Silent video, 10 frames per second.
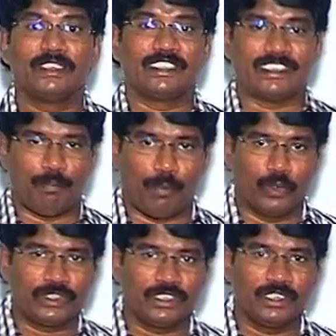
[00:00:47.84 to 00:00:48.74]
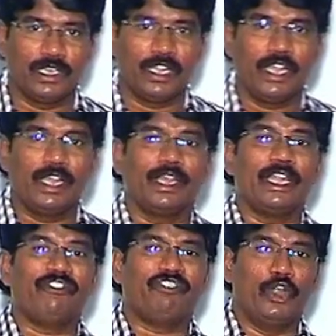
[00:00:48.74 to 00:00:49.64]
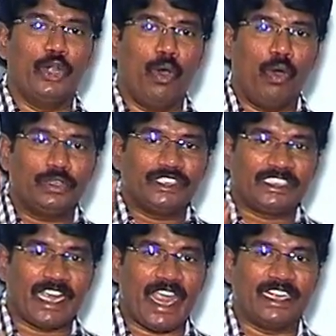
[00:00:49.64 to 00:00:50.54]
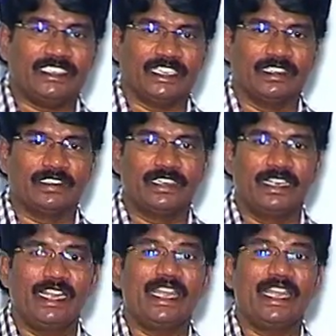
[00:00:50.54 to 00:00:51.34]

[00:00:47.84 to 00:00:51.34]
Suppose if no change